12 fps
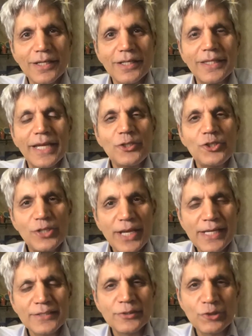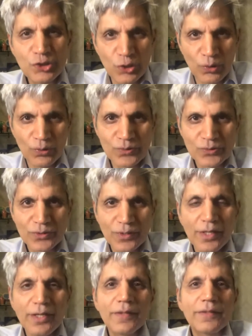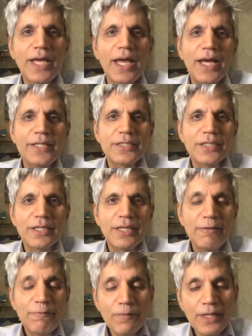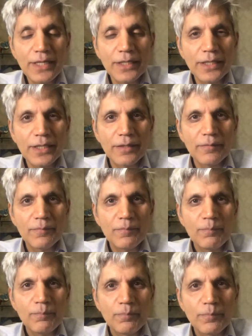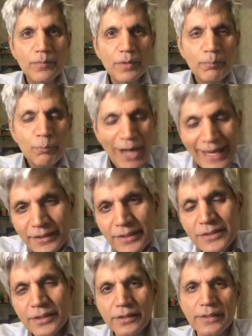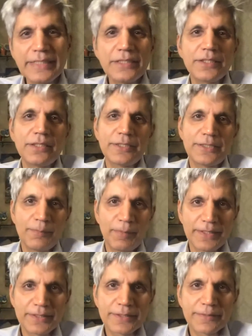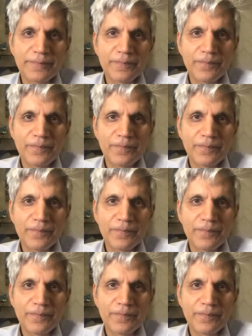that shares and shows that if we practice certain internal disciplines,